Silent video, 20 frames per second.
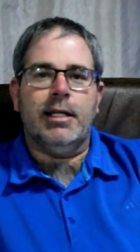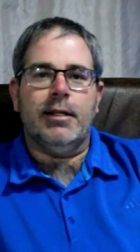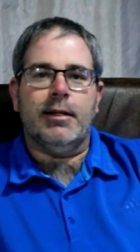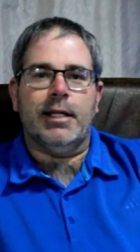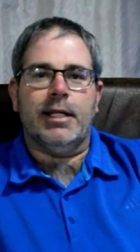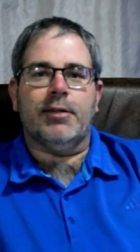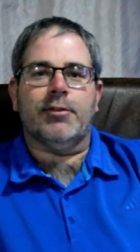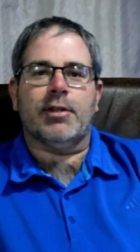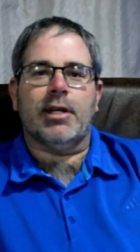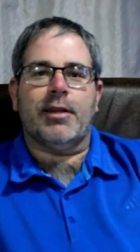
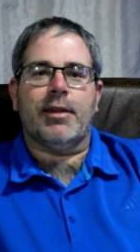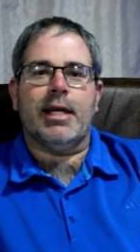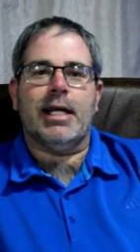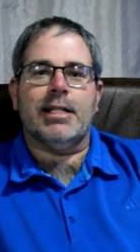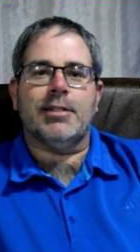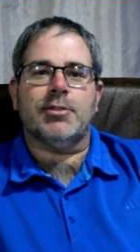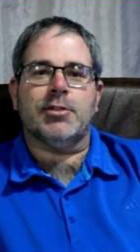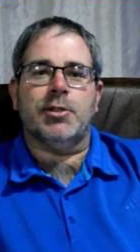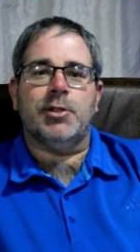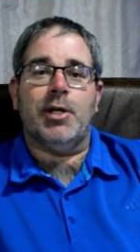things like
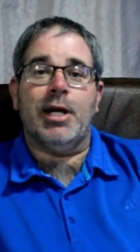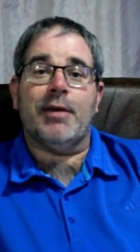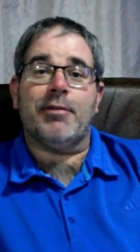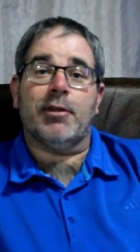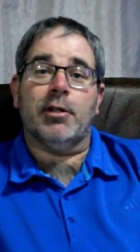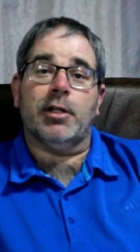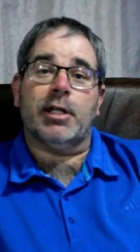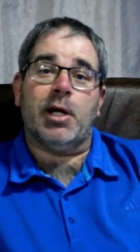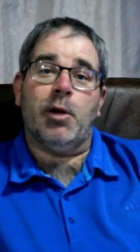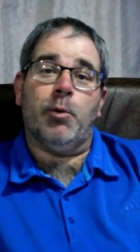that. So you have
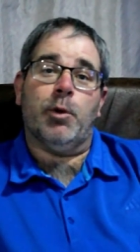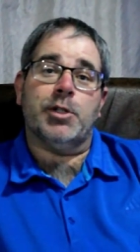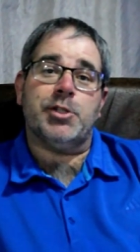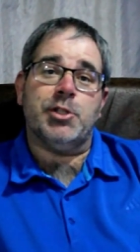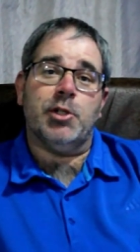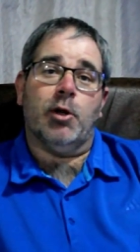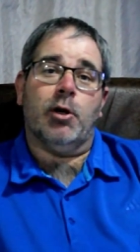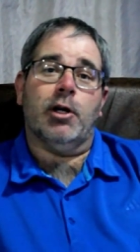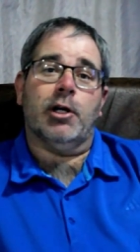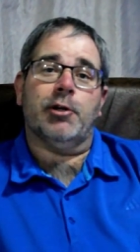to look at what
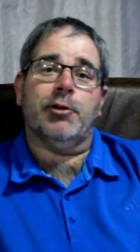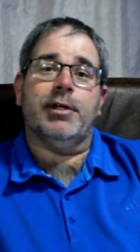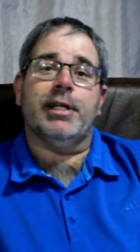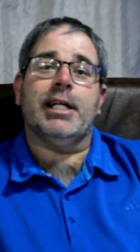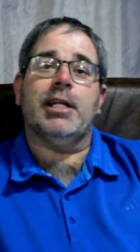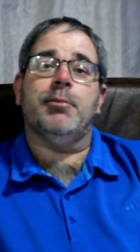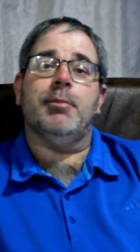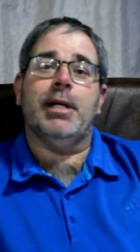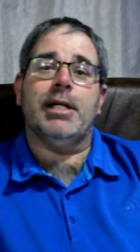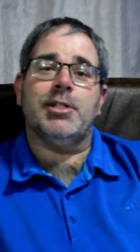you're ordering
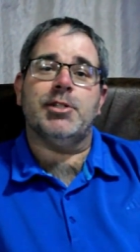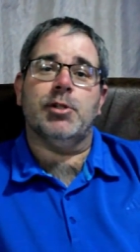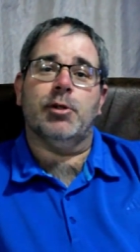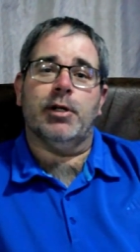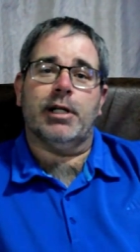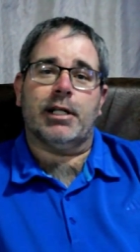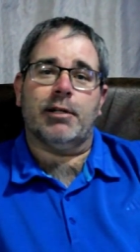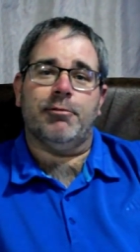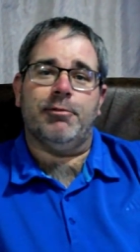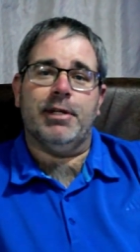and make sure
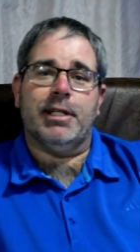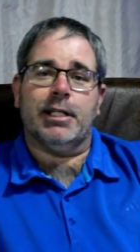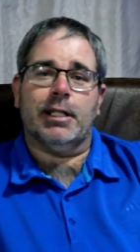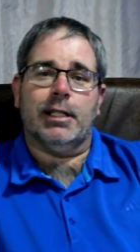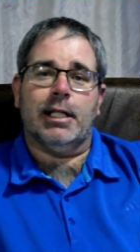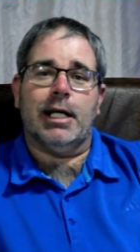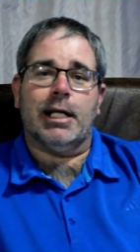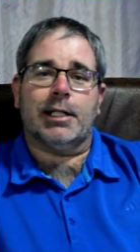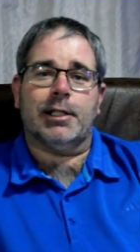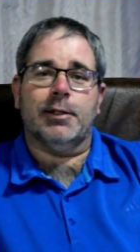it can fit in the
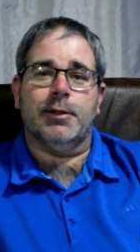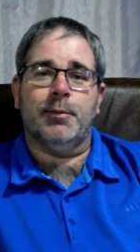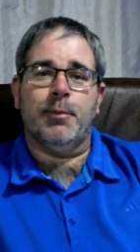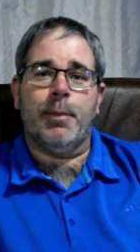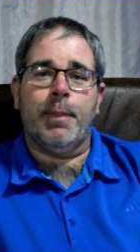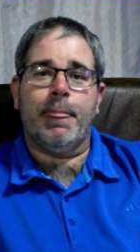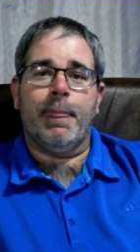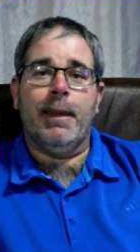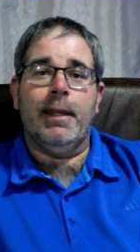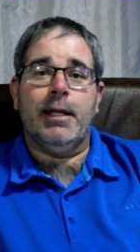locker.
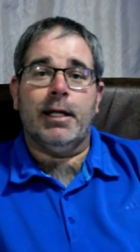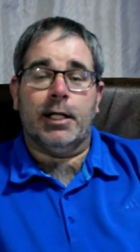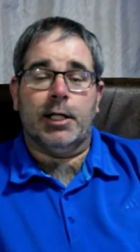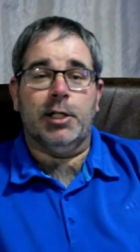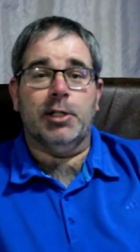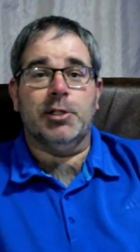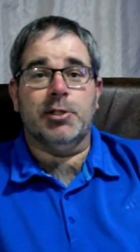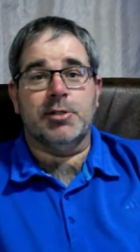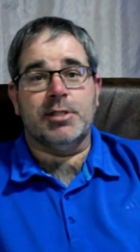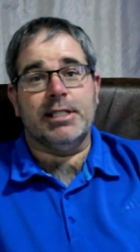
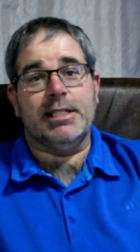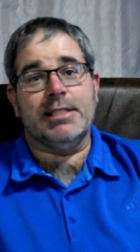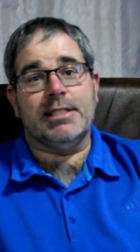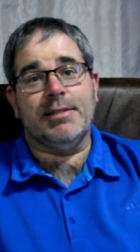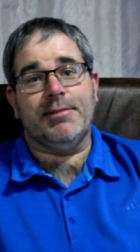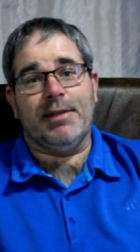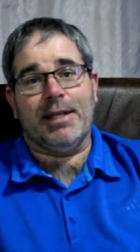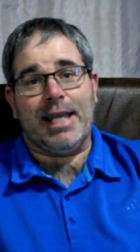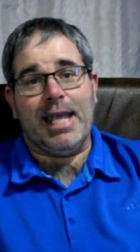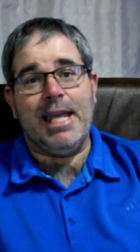Good news is
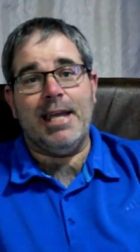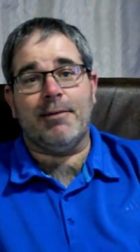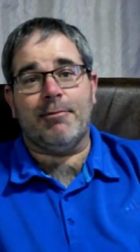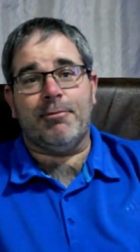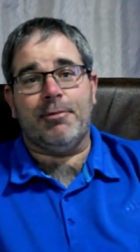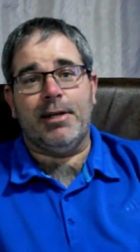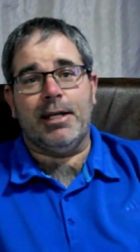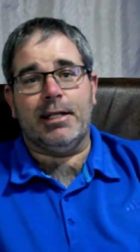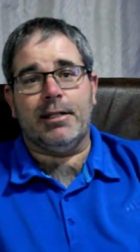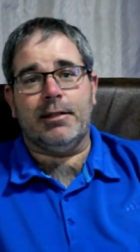if it can't
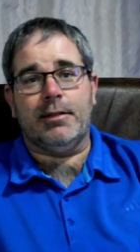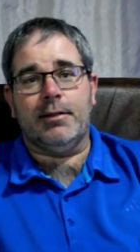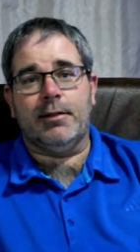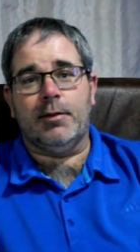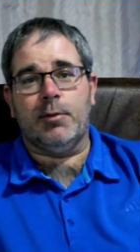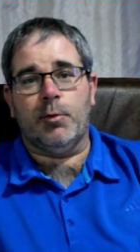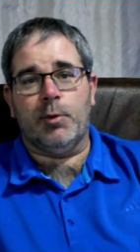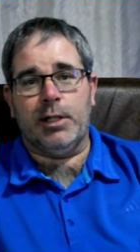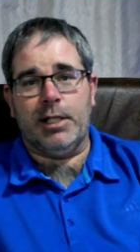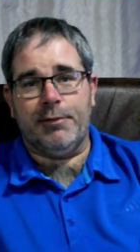fit,
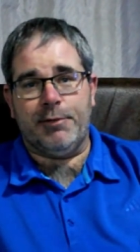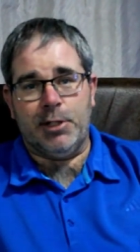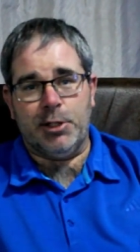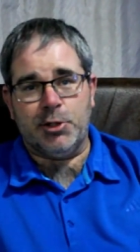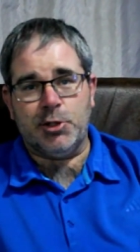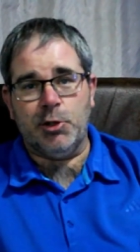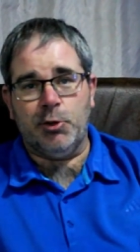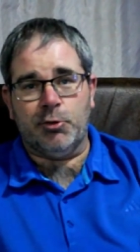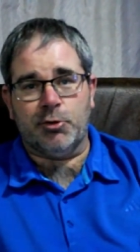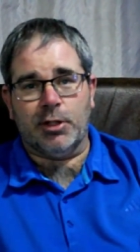whenever you
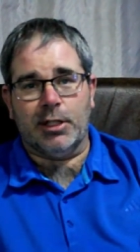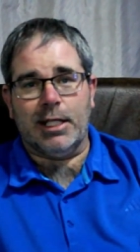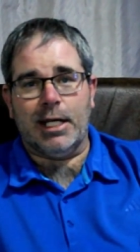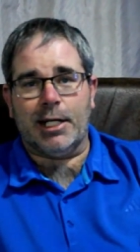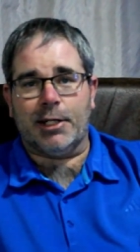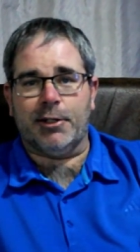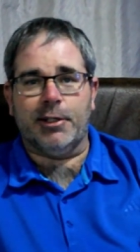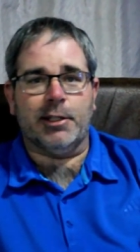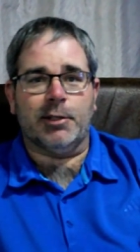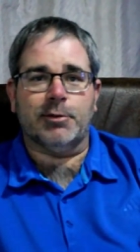choose the
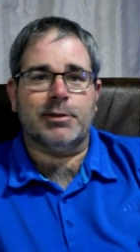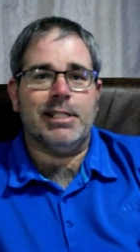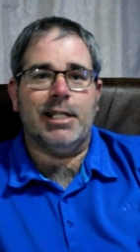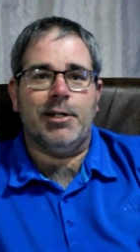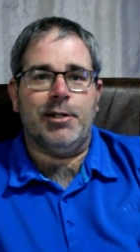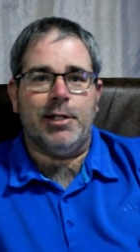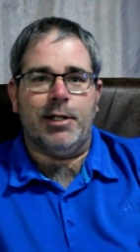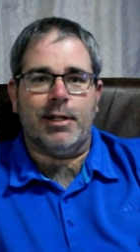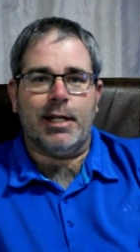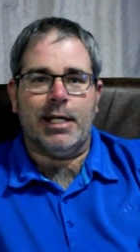locker, it'll tell
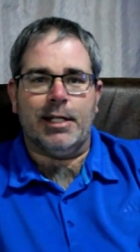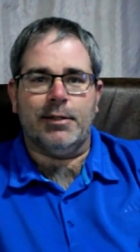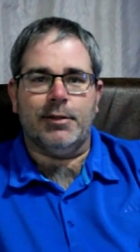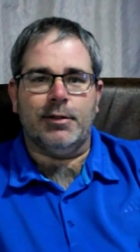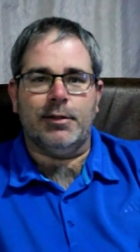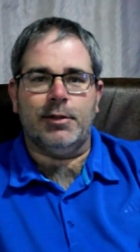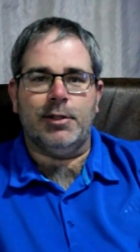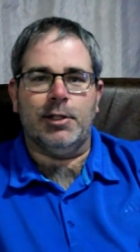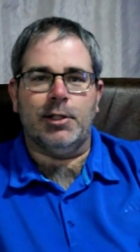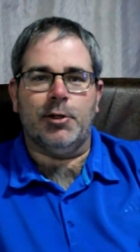you that,
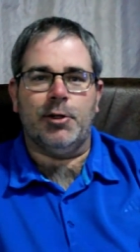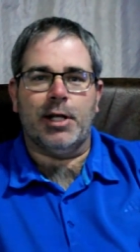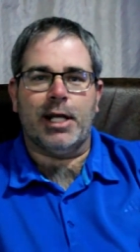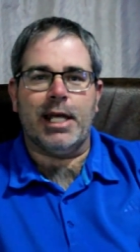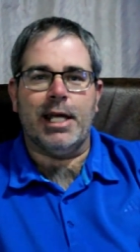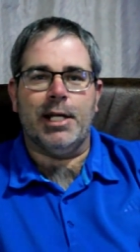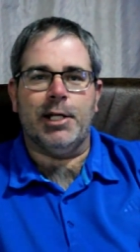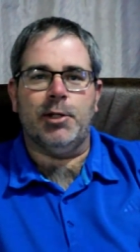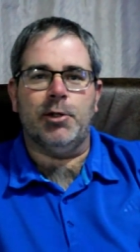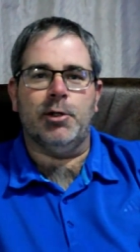you know, you
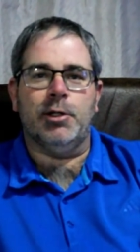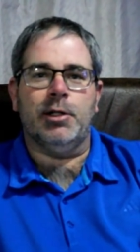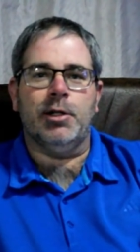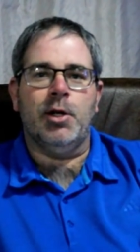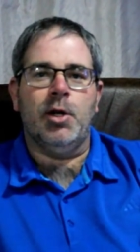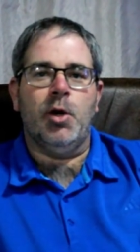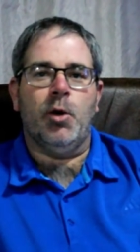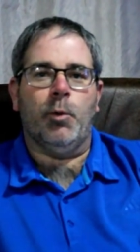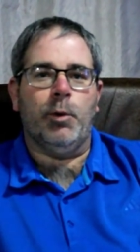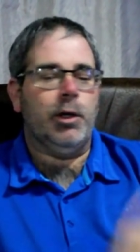can't do it.
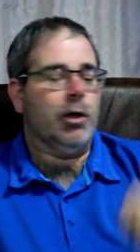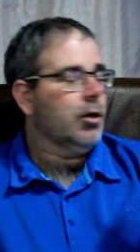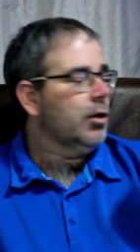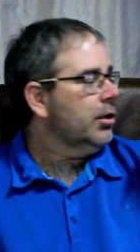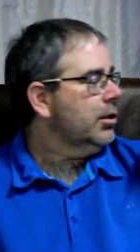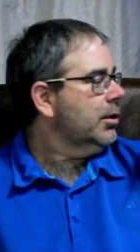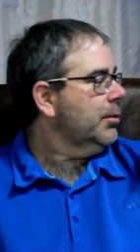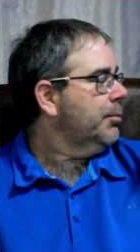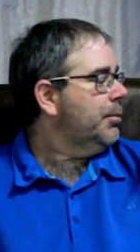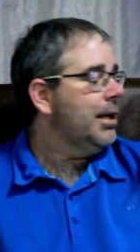We
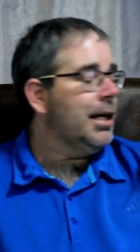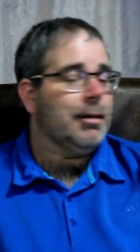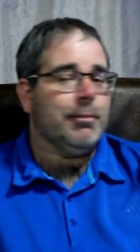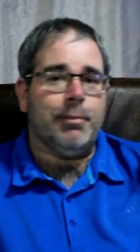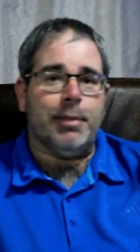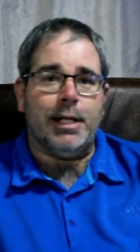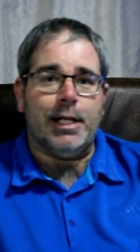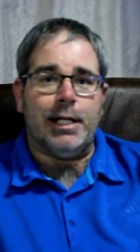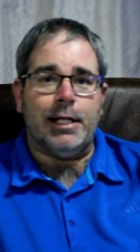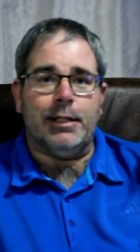ordered a pet
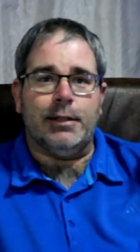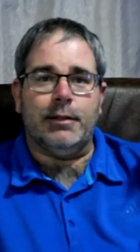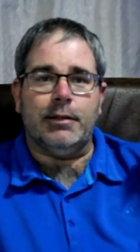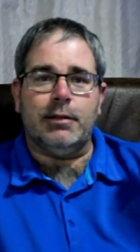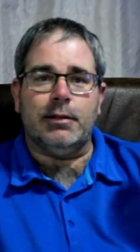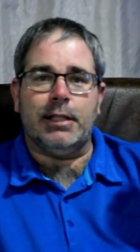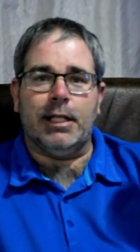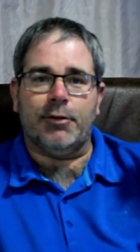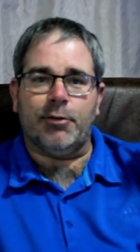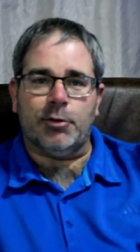bed
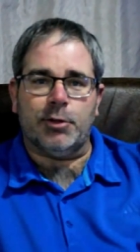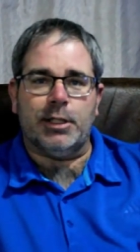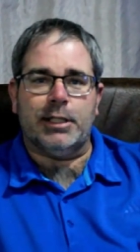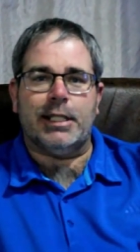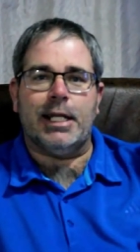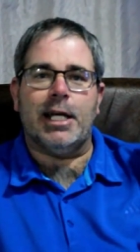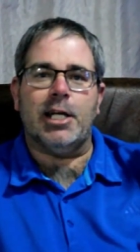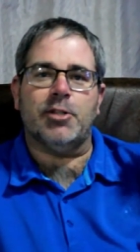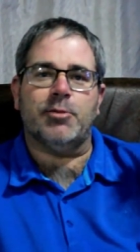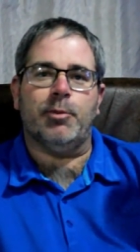that's on the
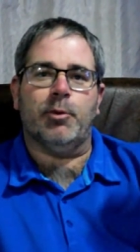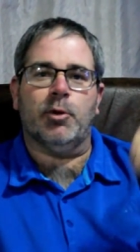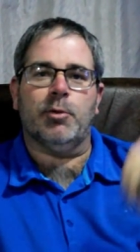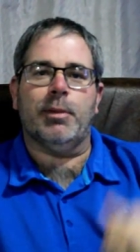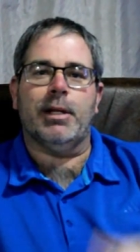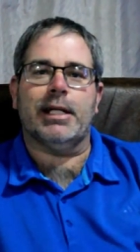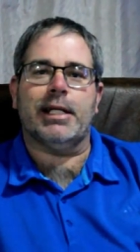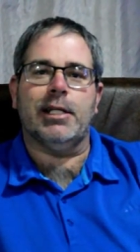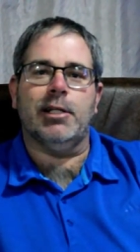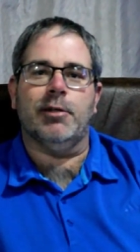dashboard
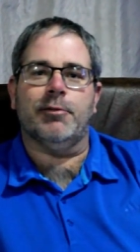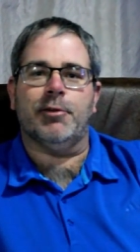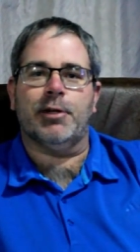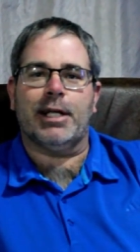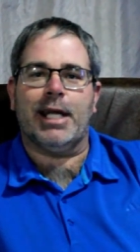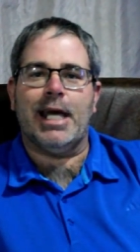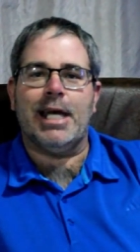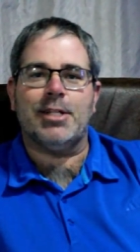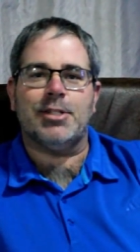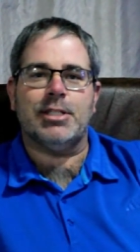back here for
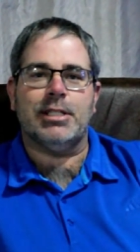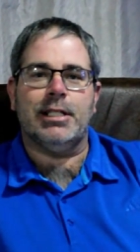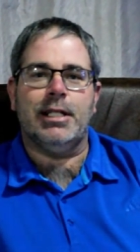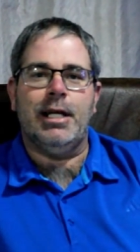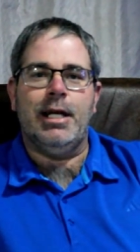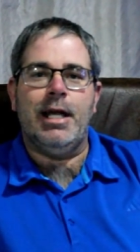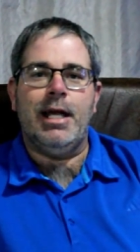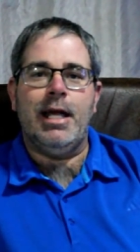Gadget,